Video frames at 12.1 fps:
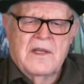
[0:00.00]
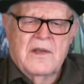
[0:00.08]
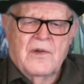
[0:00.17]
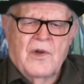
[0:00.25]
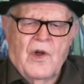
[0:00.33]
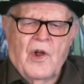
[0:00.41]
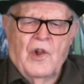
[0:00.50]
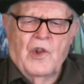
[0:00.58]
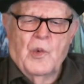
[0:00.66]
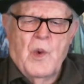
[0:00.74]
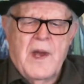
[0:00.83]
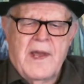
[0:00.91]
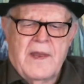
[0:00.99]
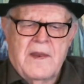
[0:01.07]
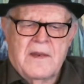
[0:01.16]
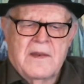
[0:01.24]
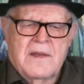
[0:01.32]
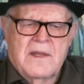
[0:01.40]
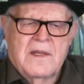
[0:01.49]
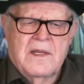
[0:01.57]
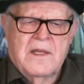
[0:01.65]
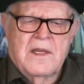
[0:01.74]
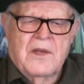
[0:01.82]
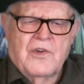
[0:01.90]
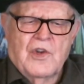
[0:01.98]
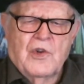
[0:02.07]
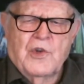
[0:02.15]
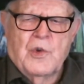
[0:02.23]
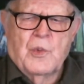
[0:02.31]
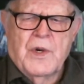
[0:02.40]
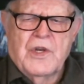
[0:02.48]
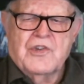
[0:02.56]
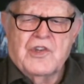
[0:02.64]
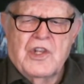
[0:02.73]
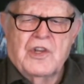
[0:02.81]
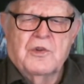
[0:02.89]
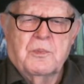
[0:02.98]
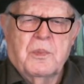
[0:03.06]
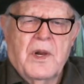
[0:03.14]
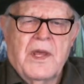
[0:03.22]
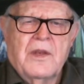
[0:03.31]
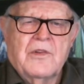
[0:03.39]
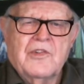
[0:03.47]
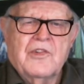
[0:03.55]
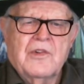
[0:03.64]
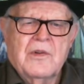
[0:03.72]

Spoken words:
all the way until you reach this place.